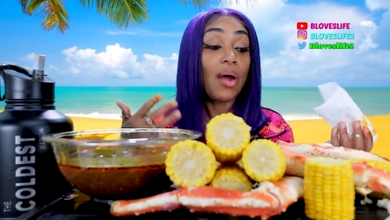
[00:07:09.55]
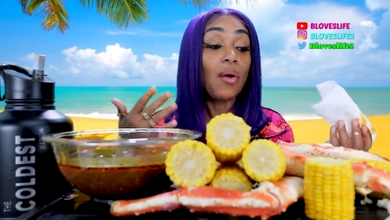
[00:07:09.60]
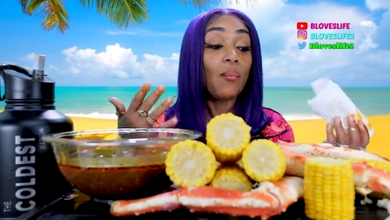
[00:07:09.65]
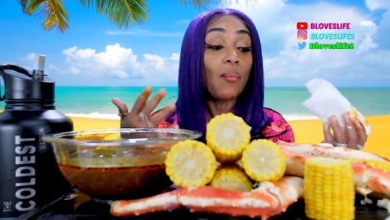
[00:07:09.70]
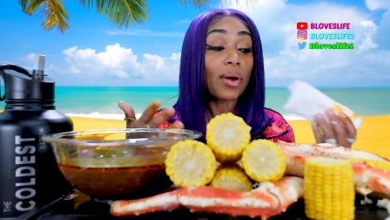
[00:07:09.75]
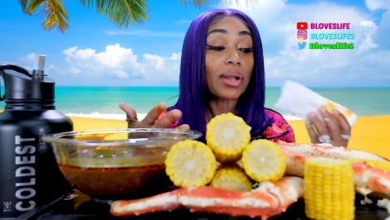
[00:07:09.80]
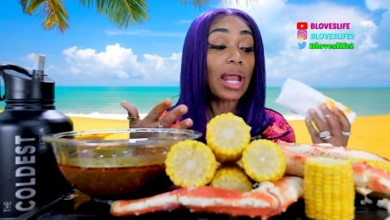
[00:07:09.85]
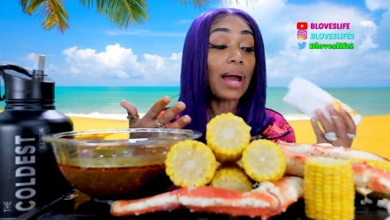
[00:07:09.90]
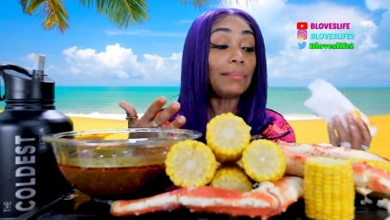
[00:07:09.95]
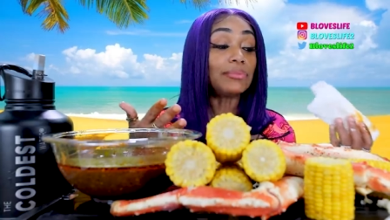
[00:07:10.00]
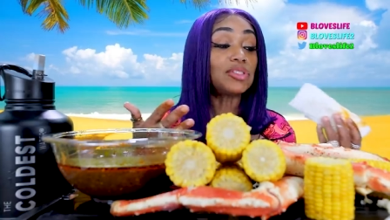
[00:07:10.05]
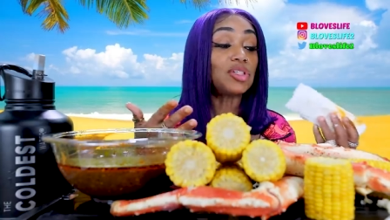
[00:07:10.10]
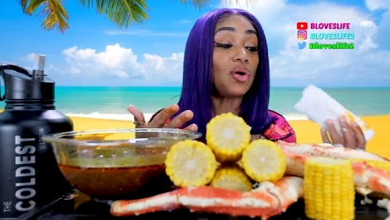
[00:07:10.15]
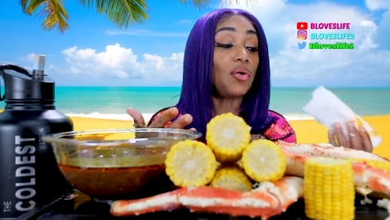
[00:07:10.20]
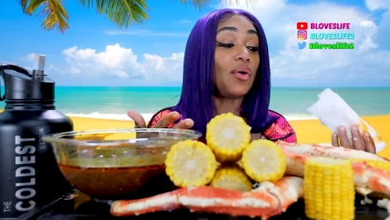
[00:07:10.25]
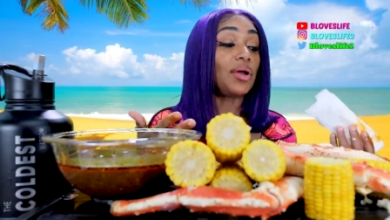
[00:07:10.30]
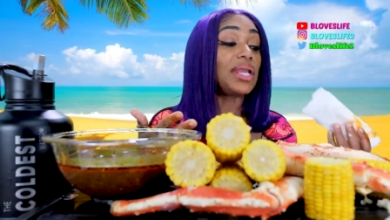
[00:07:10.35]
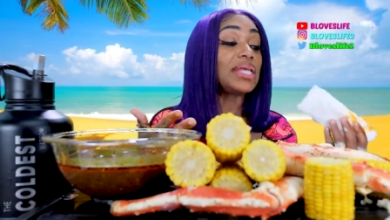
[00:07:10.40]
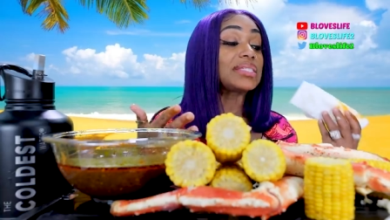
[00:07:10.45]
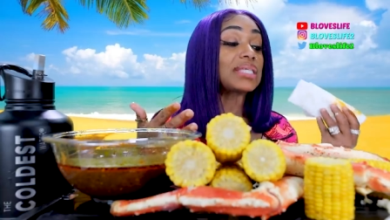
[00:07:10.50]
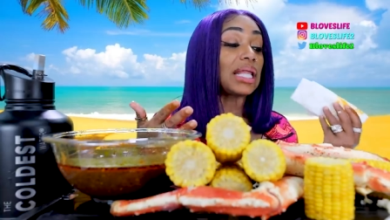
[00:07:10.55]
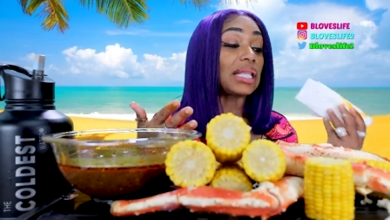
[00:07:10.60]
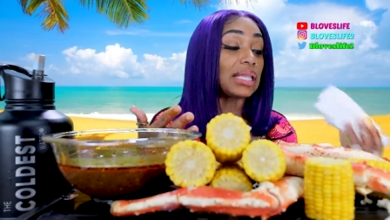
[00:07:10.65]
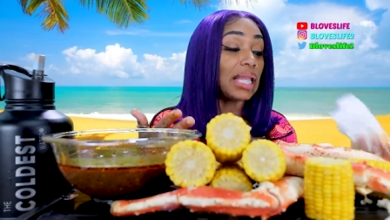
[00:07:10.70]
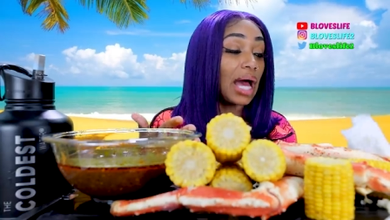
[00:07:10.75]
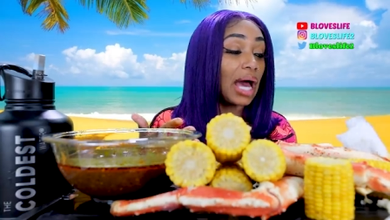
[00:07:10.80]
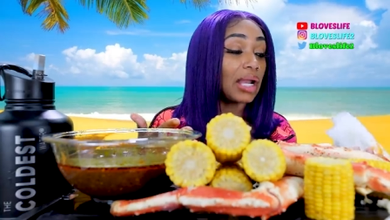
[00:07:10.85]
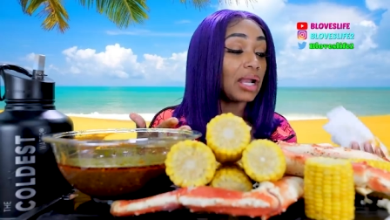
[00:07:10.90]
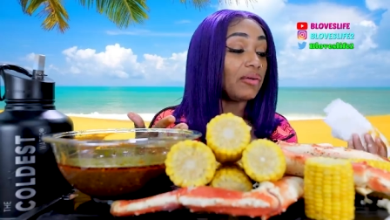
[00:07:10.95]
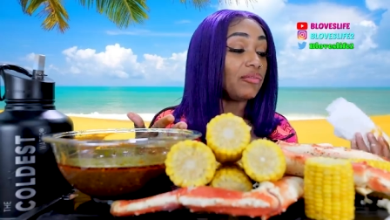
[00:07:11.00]
What I'm doing is a
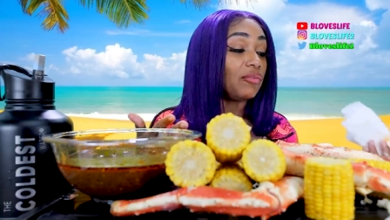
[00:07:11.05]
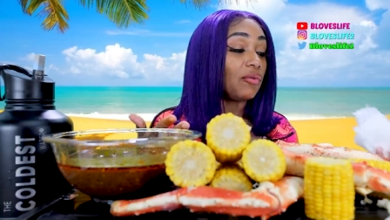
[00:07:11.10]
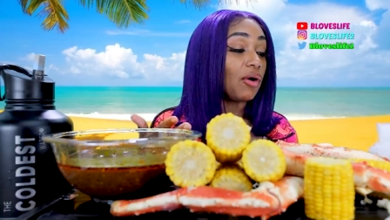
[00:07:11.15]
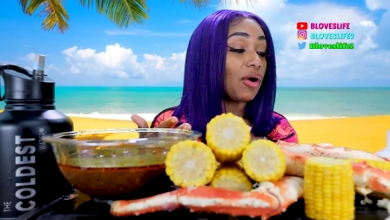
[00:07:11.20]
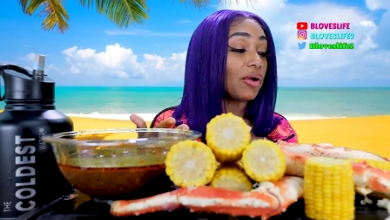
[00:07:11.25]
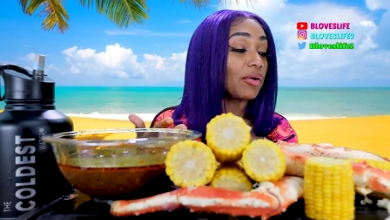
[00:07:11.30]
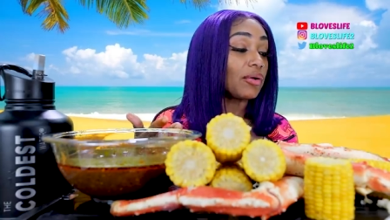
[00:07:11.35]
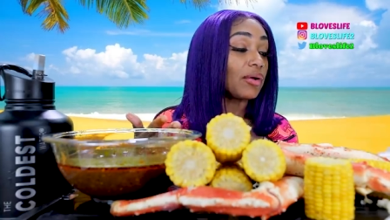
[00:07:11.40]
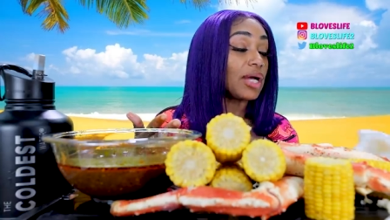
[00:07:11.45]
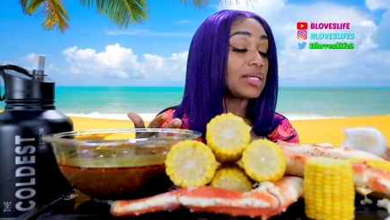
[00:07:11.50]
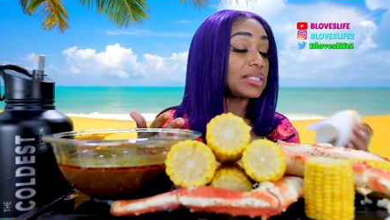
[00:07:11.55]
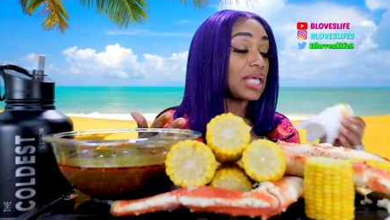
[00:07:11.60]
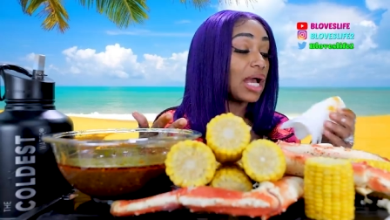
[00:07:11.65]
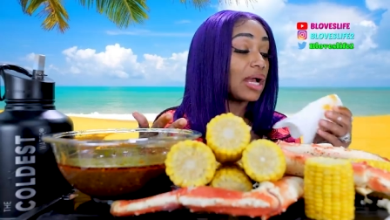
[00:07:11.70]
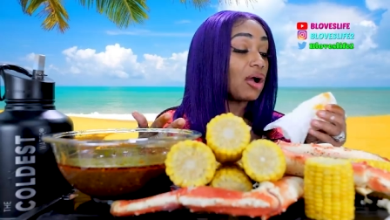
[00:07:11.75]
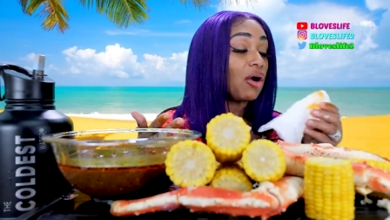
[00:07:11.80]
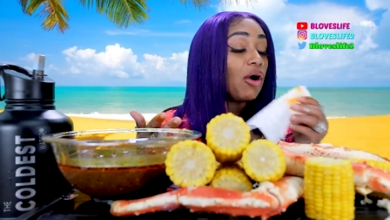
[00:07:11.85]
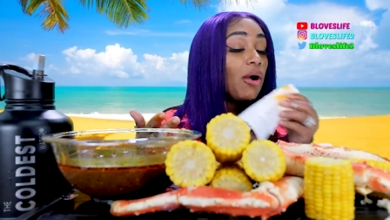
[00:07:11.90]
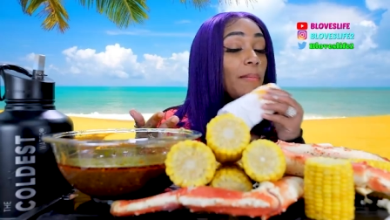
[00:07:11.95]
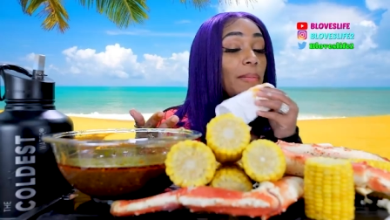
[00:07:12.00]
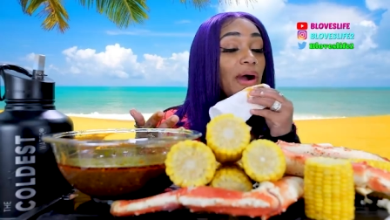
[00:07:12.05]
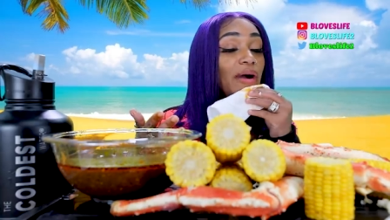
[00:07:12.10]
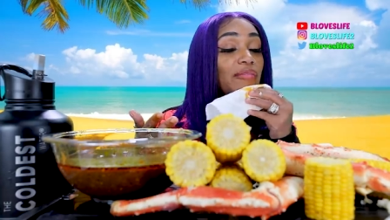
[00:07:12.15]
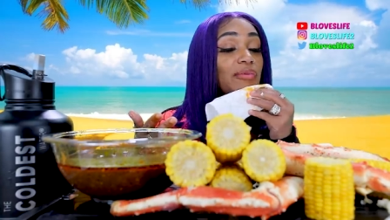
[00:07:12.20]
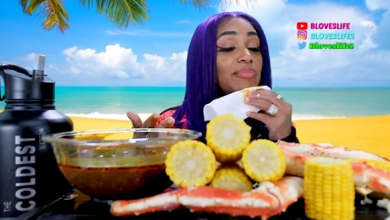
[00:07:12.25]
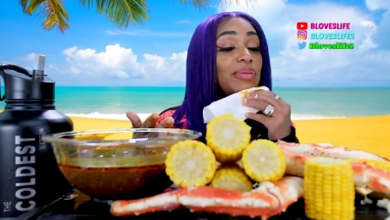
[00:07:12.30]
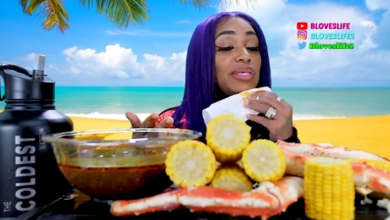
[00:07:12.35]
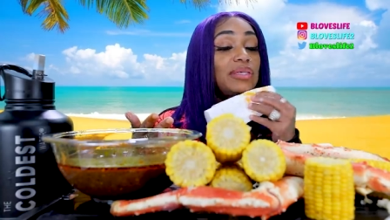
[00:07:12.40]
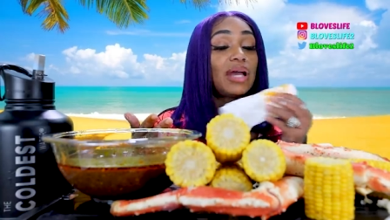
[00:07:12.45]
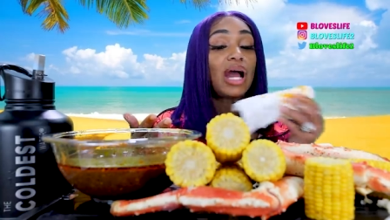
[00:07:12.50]
lot of work because I go above
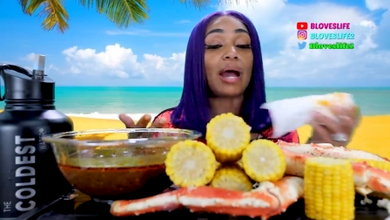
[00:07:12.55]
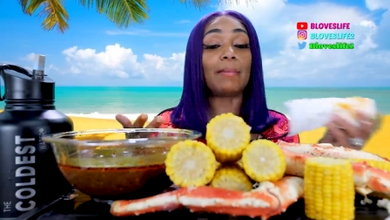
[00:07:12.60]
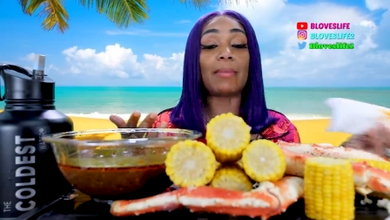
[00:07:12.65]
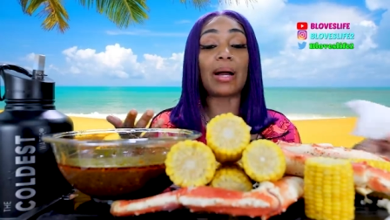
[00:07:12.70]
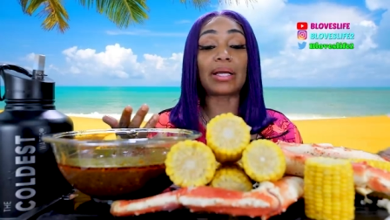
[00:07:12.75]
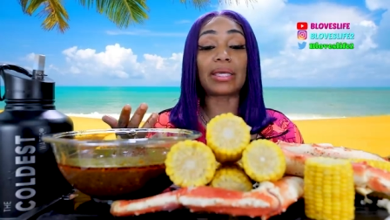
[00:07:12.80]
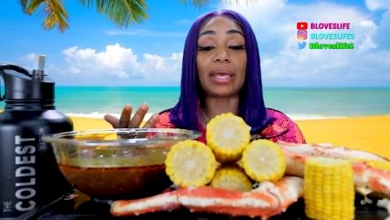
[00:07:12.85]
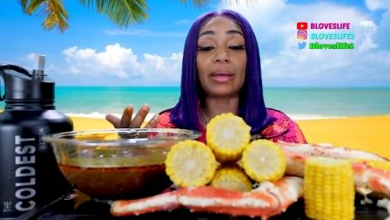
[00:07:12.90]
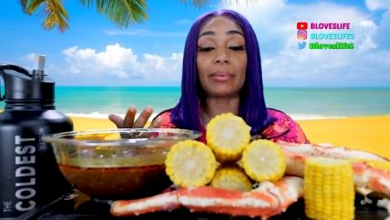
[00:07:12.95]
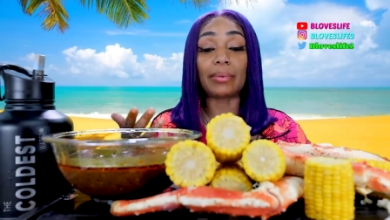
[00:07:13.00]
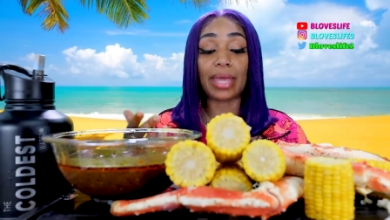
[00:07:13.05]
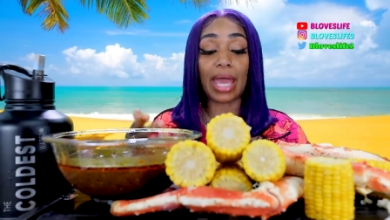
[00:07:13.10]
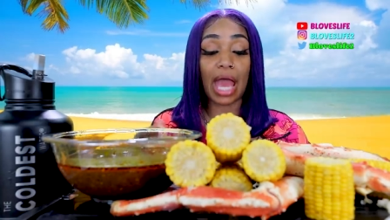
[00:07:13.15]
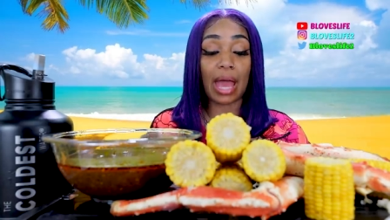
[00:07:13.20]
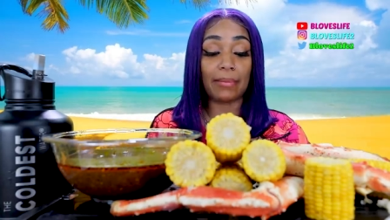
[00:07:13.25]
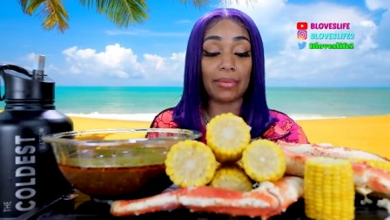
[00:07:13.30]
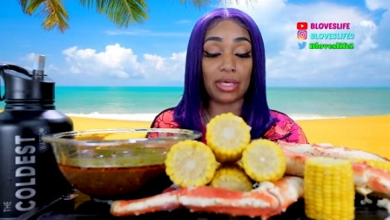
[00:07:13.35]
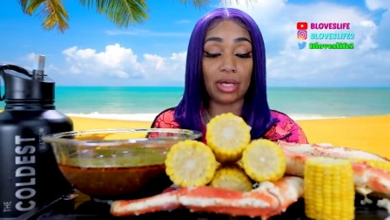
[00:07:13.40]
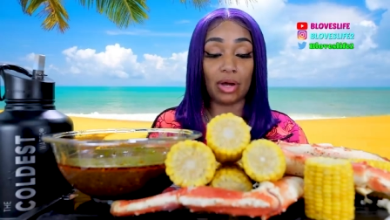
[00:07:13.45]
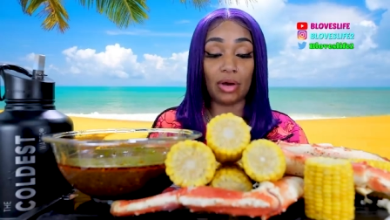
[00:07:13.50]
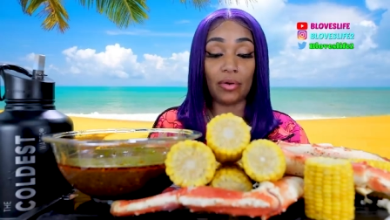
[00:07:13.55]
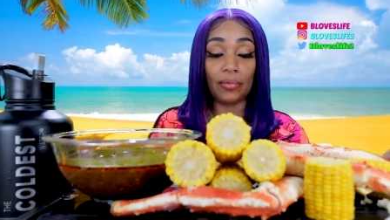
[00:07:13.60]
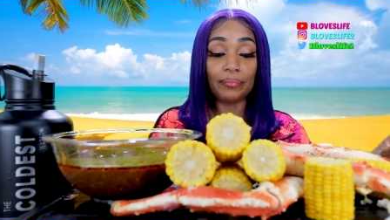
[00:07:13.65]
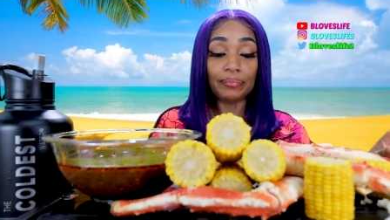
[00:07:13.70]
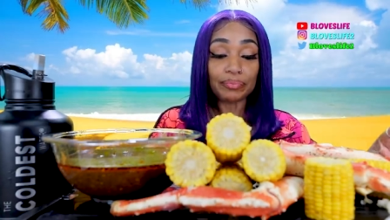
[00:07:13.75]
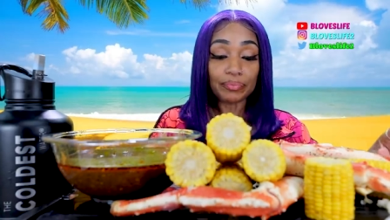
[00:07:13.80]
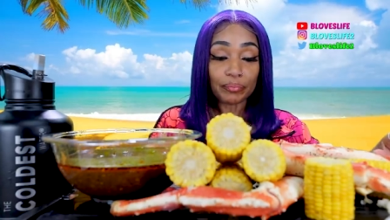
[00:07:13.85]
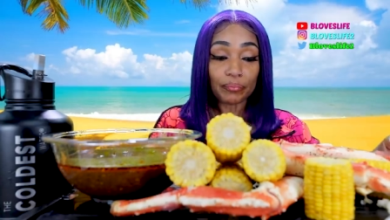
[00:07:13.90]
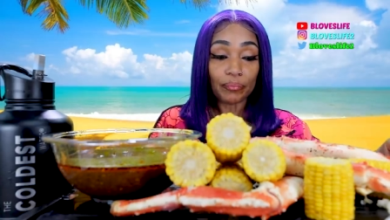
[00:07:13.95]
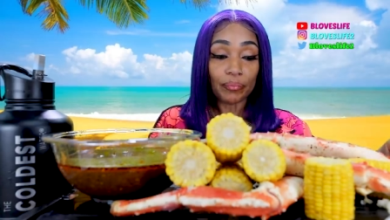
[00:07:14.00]
and beyond my Cameo,